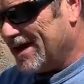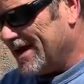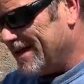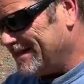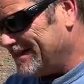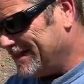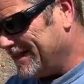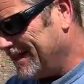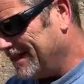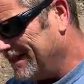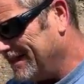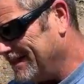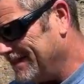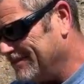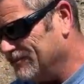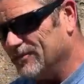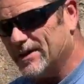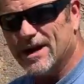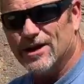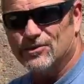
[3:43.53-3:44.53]
right.
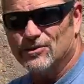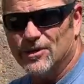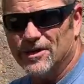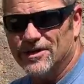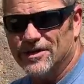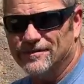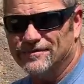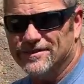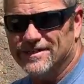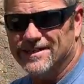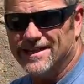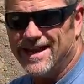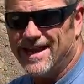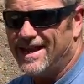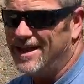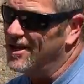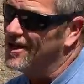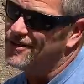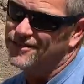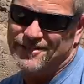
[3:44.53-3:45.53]
Round 1 of
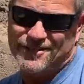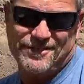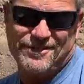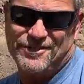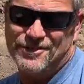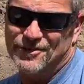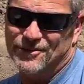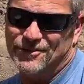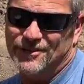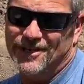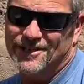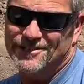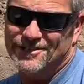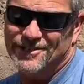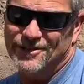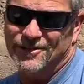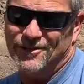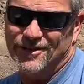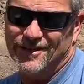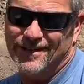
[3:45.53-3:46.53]
today, on to 2.
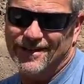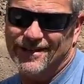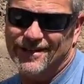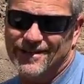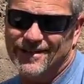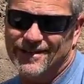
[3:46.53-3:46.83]
Let's do it.